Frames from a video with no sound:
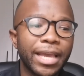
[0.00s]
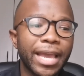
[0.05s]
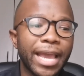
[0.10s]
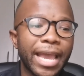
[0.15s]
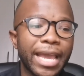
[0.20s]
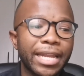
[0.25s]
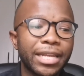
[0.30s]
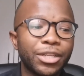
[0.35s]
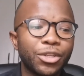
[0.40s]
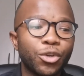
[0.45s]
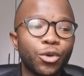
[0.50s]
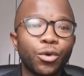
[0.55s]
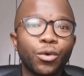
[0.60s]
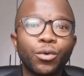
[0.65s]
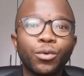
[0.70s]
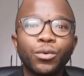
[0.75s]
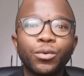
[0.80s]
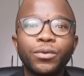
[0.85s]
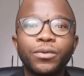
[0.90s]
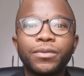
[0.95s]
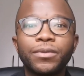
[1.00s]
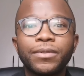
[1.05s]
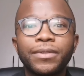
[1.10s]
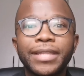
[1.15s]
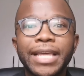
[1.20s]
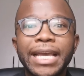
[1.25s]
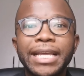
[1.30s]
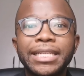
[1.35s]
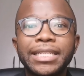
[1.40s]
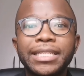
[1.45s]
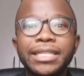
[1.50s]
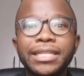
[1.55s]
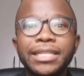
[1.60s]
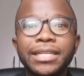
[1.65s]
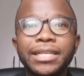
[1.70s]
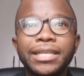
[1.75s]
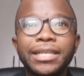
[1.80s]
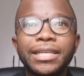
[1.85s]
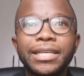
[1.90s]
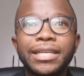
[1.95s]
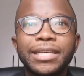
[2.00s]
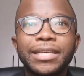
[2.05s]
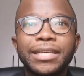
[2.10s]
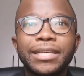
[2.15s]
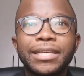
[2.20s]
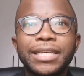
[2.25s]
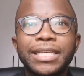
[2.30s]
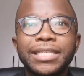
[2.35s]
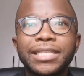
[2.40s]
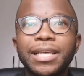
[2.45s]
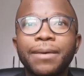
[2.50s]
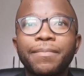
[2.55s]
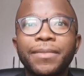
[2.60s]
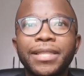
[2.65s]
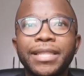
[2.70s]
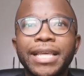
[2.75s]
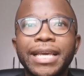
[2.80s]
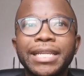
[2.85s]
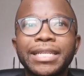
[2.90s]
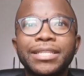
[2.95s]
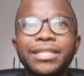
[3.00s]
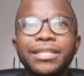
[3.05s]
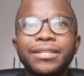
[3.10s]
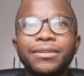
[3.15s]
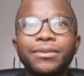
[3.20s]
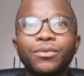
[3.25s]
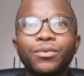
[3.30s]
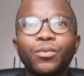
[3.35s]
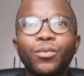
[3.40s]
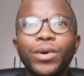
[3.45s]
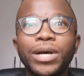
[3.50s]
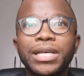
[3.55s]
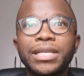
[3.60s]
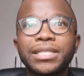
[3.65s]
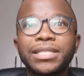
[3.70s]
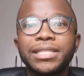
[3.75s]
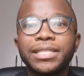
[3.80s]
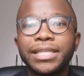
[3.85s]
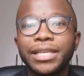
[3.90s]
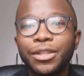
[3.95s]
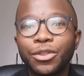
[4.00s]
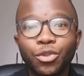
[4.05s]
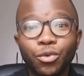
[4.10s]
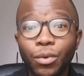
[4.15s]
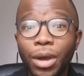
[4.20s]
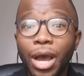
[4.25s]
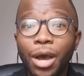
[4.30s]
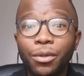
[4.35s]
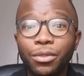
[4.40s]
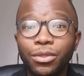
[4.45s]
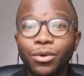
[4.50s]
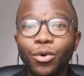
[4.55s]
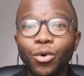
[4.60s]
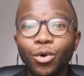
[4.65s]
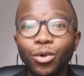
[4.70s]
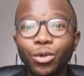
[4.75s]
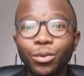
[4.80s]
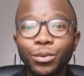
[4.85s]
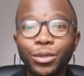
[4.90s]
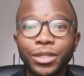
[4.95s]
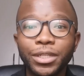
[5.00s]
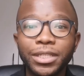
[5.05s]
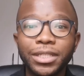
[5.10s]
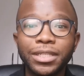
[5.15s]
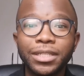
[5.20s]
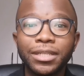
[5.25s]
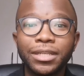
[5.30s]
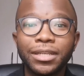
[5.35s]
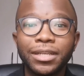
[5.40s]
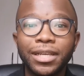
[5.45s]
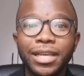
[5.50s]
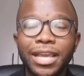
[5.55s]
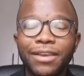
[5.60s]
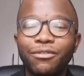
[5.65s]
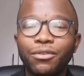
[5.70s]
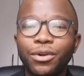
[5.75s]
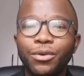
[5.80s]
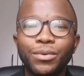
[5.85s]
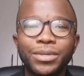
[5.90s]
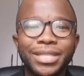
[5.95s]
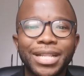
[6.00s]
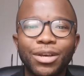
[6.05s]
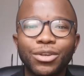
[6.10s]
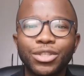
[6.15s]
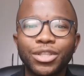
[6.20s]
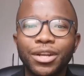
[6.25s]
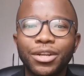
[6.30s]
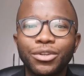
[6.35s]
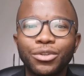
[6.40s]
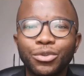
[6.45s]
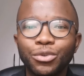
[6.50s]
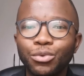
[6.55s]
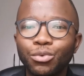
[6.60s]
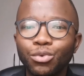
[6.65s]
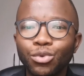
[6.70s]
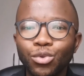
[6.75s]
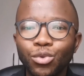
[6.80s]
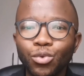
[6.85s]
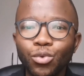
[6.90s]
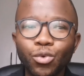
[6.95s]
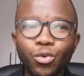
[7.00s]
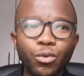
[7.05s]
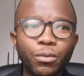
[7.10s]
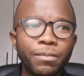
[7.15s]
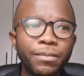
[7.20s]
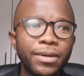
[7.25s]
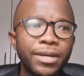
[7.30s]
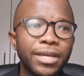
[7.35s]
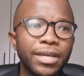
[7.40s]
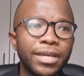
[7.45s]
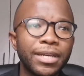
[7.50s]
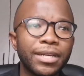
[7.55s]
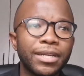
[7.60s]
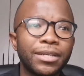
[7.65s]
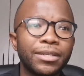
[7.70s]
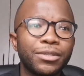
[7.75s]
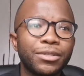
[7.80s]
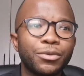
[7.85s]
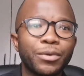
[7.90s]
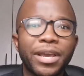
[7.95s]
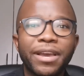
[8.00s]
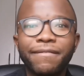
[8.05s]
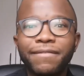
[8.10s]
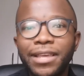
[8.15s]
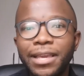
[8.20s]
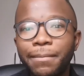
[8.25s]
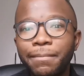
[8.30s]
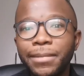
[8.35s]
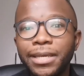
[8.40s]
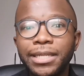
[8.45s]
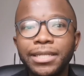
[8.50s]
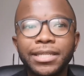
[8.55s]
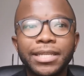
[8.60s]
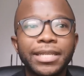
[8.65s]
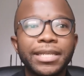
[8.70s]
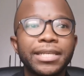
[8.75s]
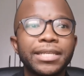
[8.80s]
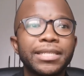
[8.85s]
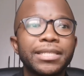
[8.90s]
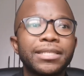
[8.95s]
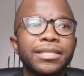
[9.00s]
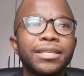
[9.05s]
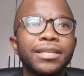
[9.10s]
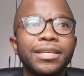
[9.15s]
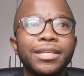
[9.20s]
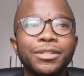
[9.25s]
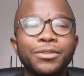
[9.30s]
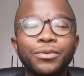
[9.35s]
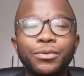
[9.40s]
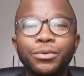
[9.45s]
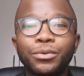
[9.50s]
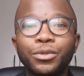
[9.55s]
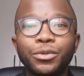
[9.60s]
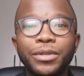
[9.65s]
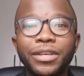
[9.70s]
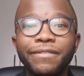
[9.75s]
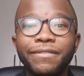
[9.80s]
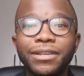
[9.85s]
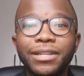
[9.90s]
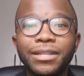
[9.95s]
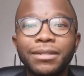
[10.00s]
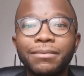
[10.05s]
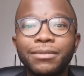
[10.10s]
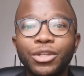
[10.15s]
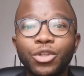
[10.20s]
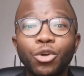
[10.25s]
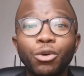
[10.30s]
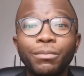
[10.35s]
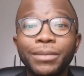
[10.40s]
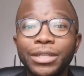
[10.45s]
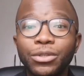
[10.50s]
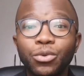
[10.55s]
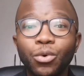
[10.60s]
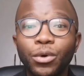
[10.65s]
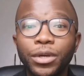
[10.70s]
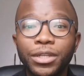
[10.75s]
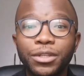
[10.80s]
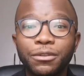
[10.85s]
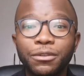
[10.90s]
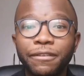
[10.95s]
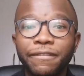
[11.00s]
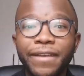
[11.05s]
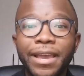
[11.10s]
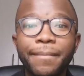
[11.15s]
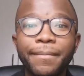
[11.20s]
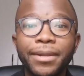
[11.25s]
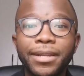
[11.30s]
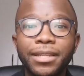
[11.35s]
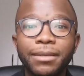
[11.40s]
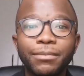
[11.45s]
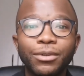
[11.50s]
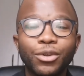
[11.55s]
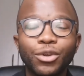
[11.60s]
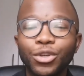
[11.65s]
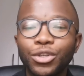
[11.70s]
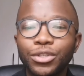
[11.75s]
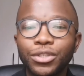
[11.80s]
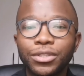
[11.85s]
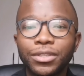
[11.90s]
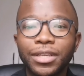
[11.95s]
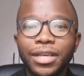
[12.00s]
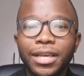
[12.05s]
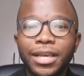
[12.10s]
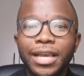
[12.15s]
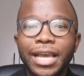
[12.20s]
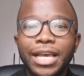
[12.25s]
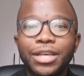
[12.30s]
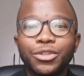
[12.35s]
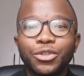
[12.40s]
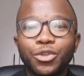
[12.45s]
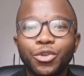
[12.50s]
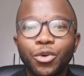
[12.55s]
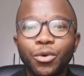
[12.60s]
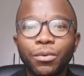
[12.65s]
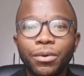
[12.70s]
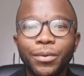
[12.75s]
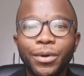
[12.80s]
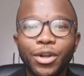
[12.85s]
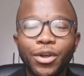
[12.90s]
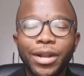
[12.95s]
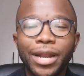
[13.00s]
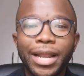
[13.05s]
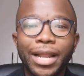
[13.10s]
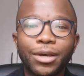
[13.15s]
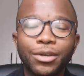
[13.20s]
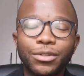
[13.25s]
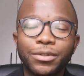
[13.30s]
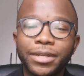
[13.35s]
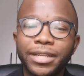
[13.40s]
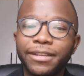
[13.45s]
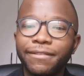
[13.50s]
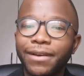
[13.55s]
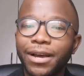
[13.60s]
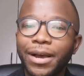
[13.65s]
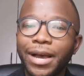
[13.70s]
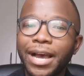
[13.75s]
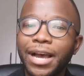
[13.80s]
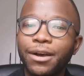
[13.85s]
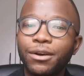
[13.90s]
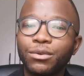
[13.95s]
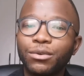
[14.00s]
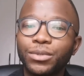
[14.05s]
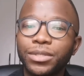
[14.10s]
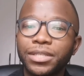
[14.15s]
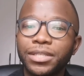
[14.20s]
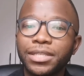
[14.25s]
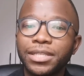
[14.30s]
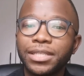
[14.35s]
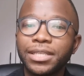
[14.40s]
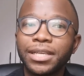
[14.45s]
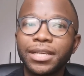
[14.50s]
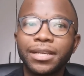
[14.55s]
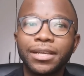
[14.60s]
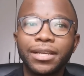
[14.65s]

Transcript: And that is something that was seen throughout the whole world. Everyone was now starting to use Zoom to have their meetings, to even be talking to family, because as we were not allowed to leave our houses